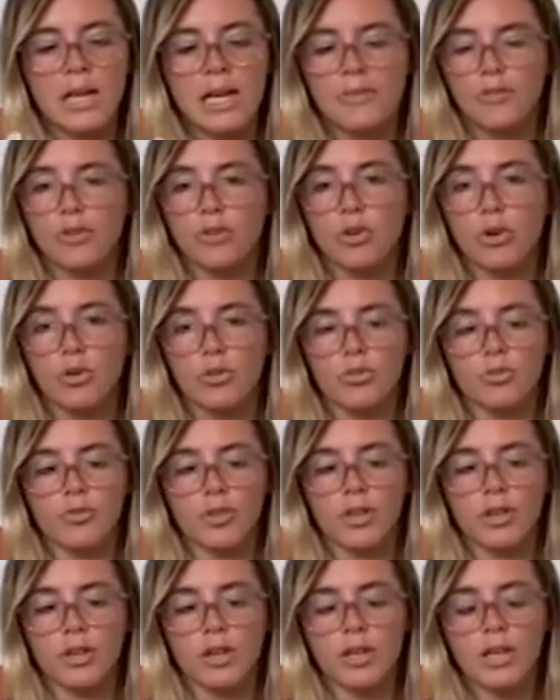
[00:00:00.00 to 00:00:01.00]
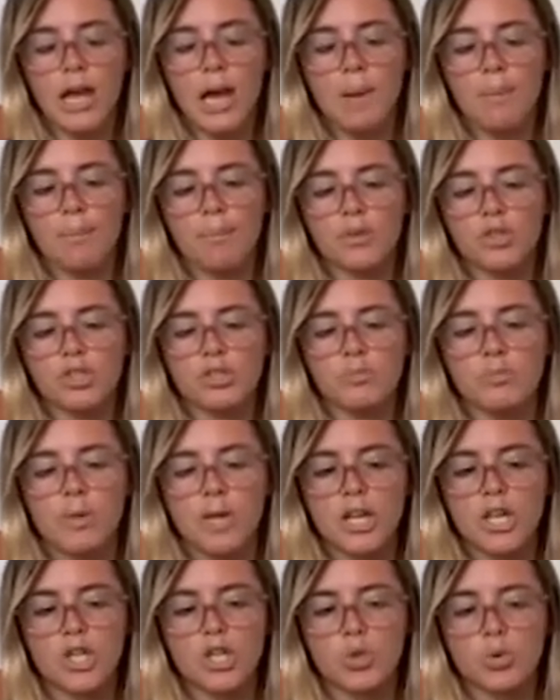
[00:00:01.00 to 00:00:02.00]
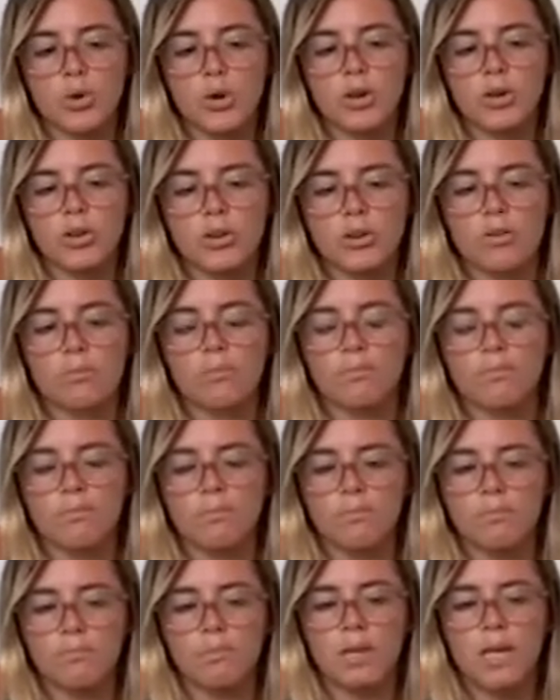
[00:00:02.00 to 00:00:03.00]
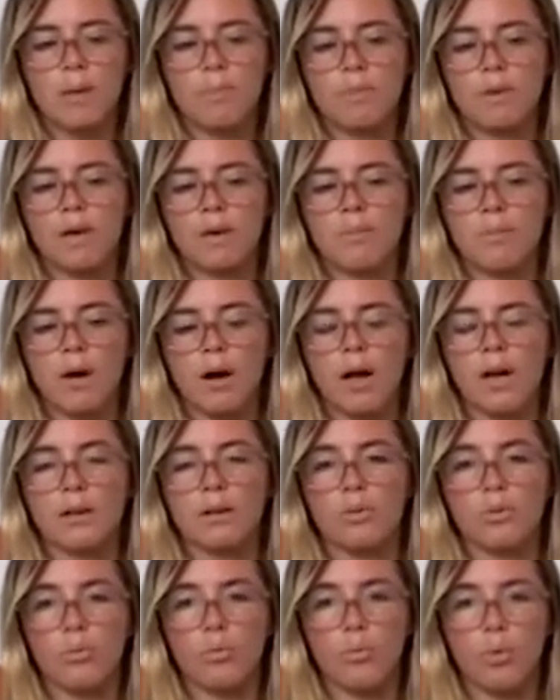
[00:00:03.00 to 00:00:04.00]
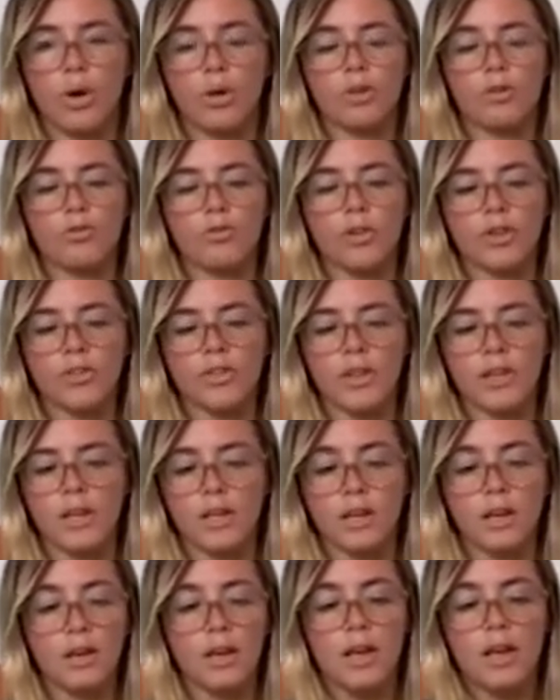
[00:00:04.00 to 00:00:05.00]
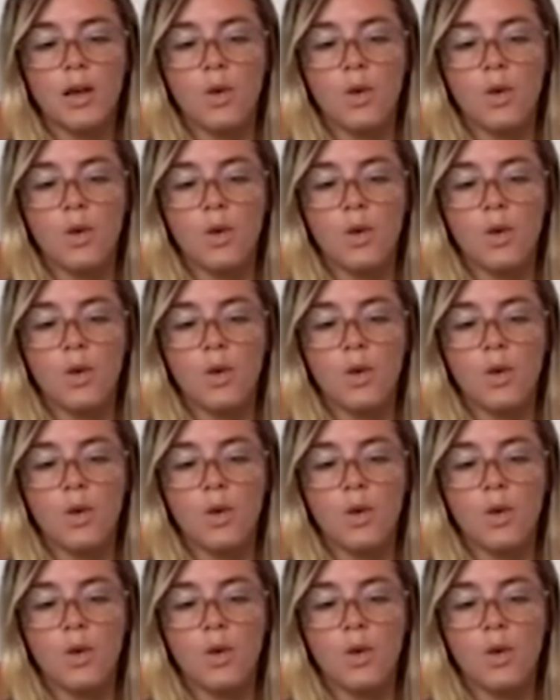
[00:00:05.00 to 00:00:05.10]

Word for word: if you don't feel it yet, but just make sure you're keeping in mind when you feel the heat.